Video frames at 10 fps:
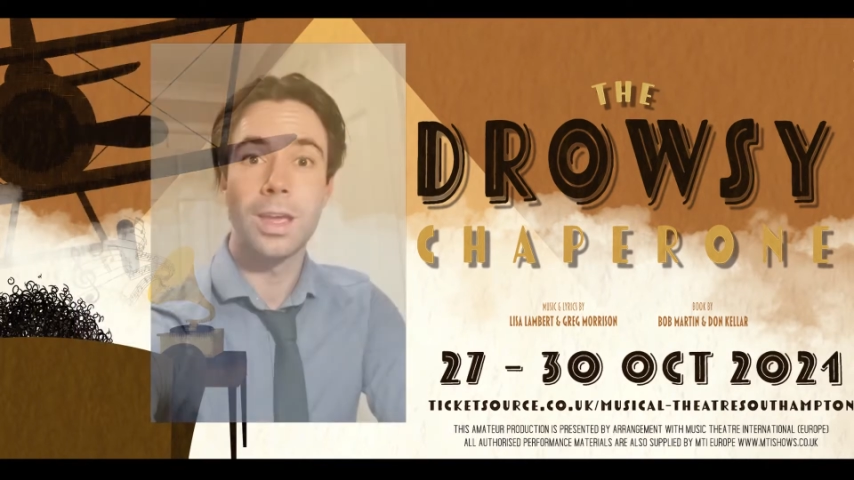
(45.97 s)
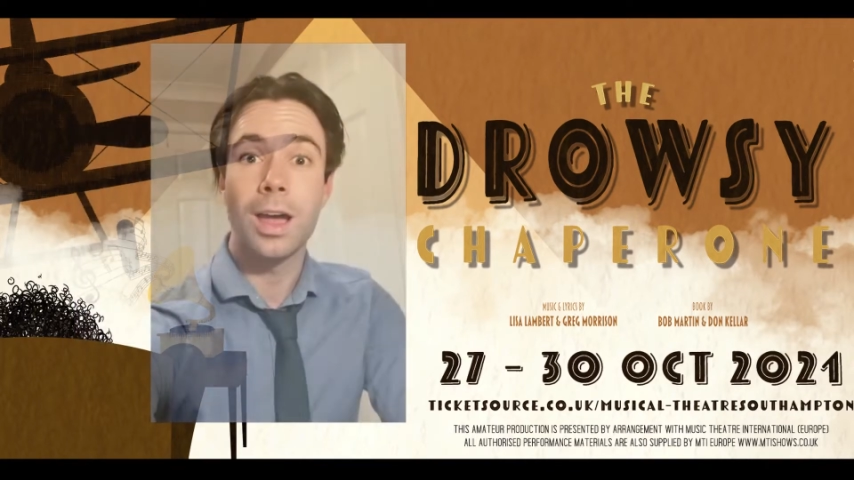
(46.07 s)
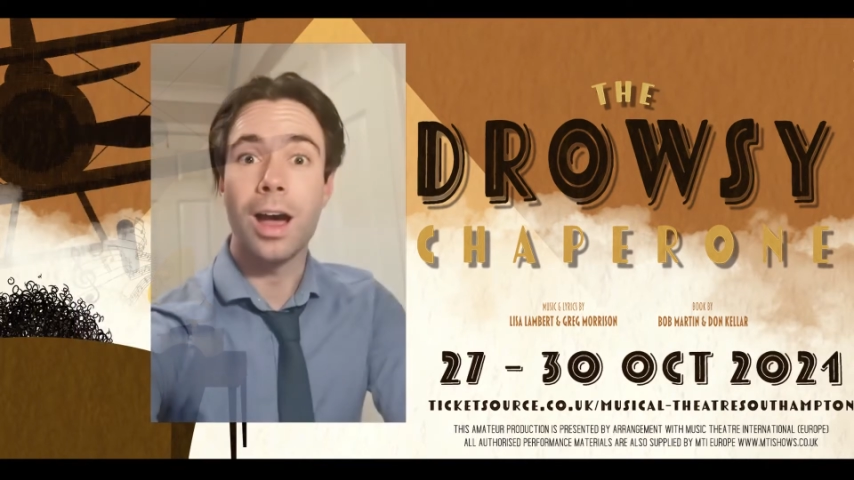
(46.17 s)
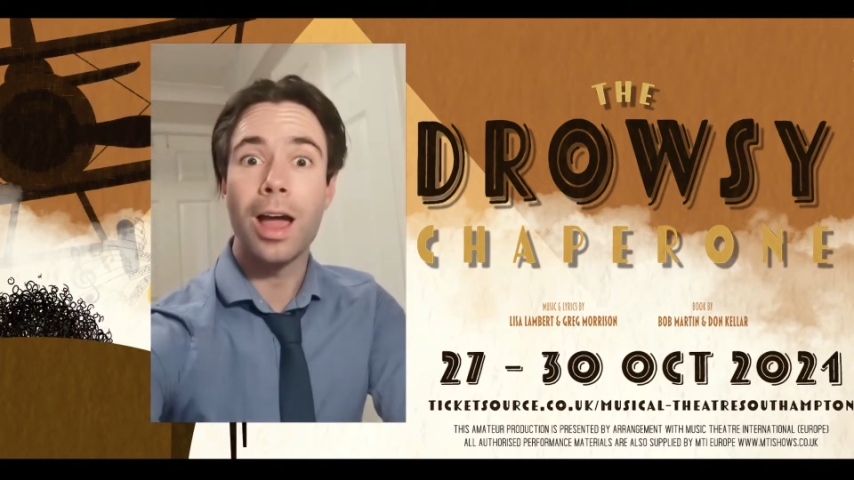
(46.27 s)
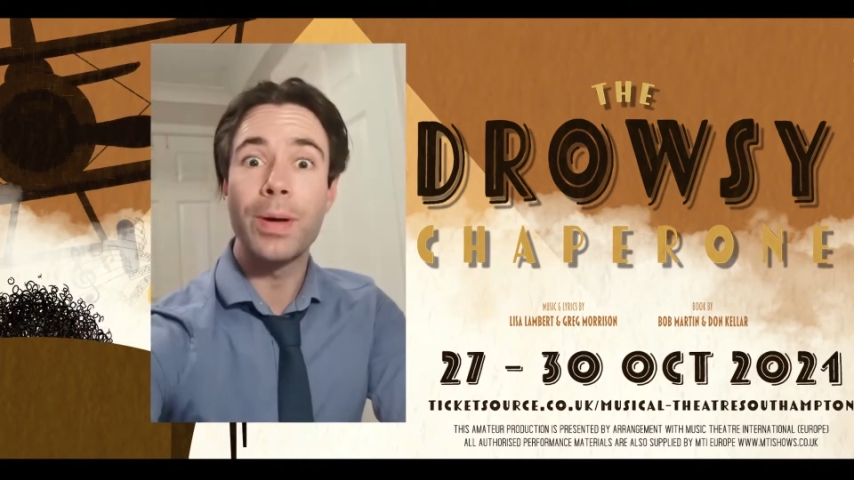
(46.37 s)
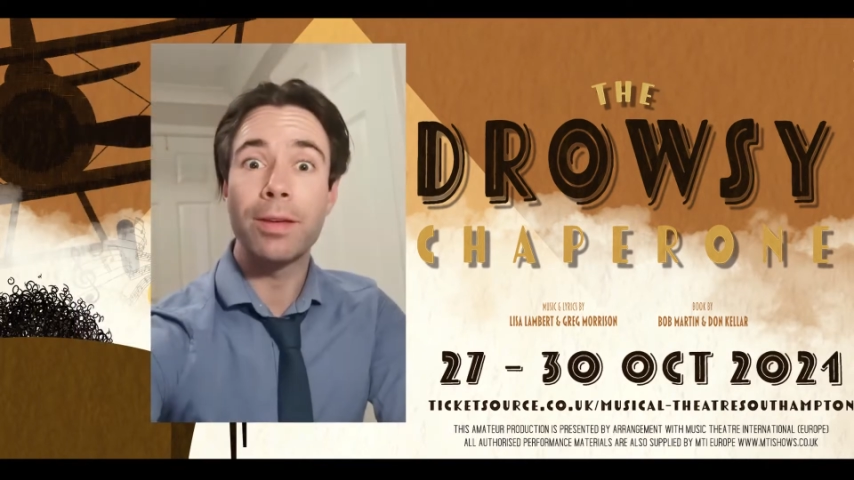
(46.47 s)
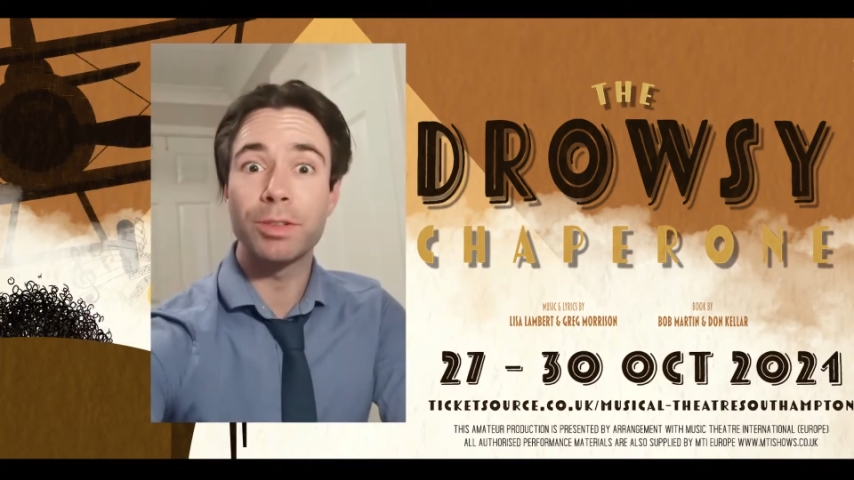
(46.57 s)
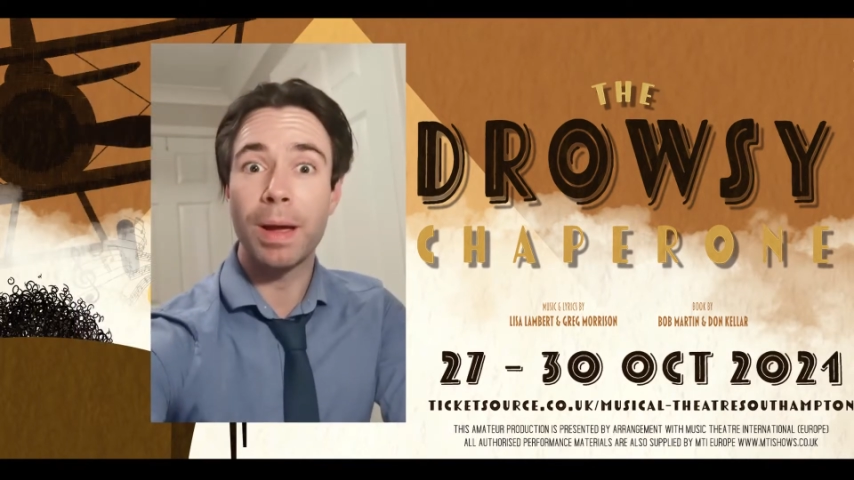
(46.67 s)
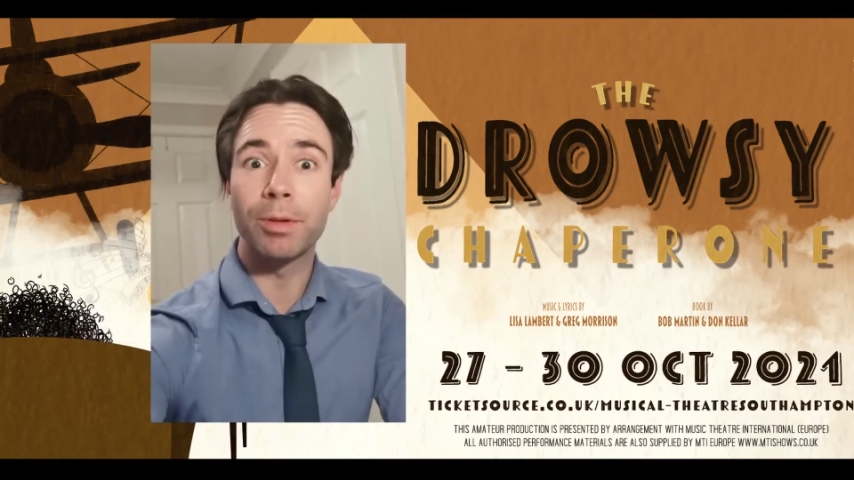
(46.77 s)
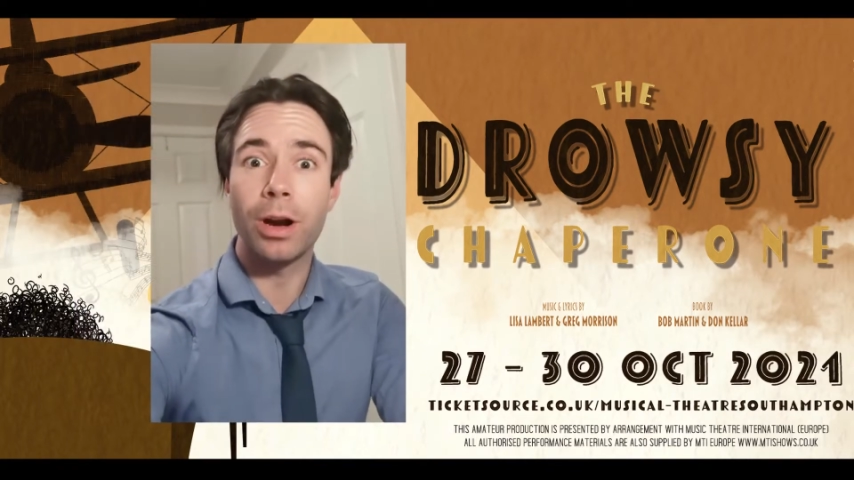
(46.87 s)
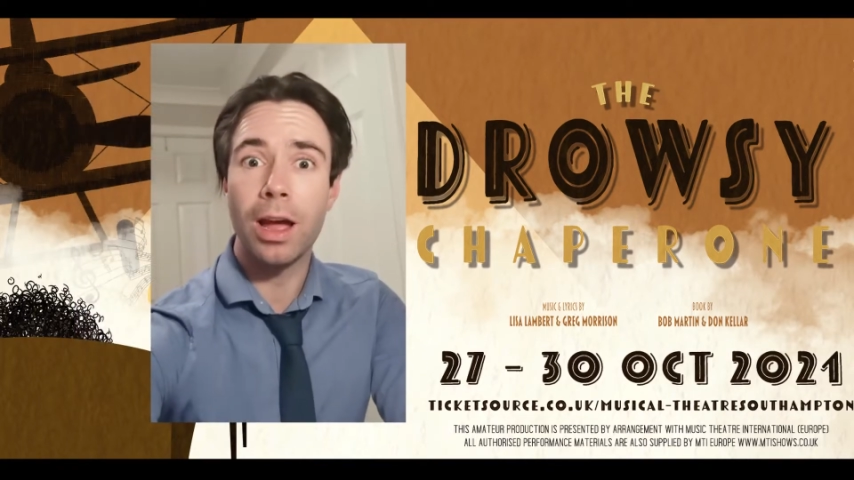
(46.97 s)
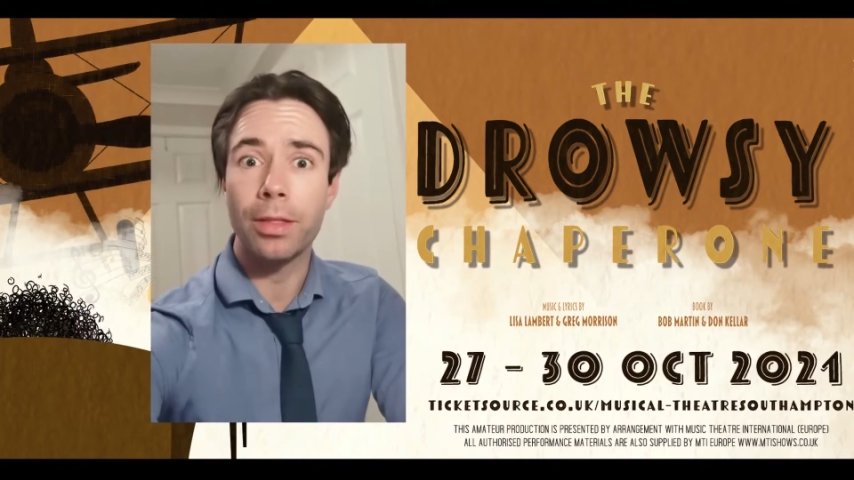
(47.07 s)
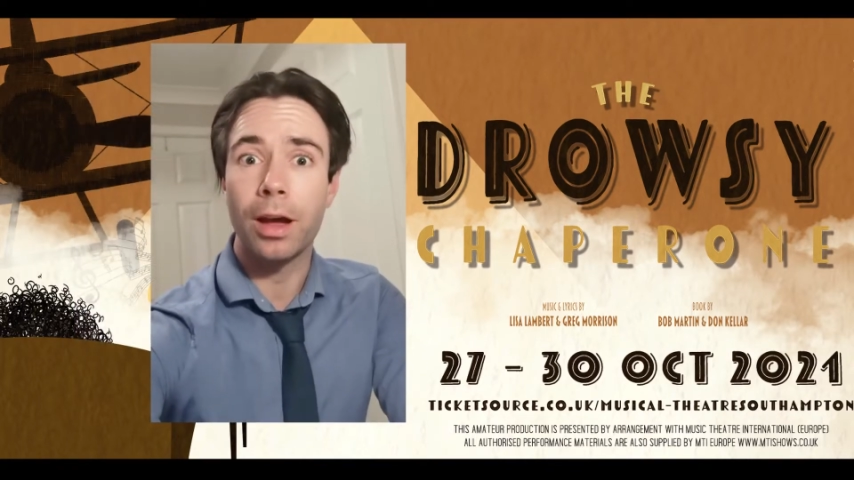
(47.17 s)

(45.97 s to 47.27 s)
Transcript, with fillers: Hi, my name is Matt McGrath,